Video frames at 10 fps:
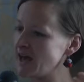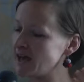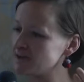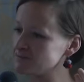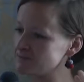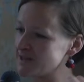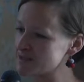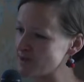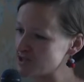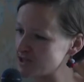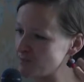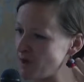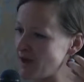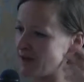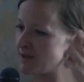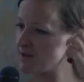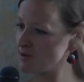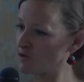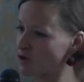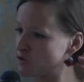especially by
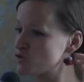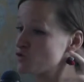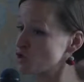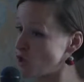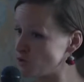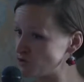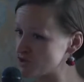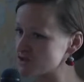those who don't,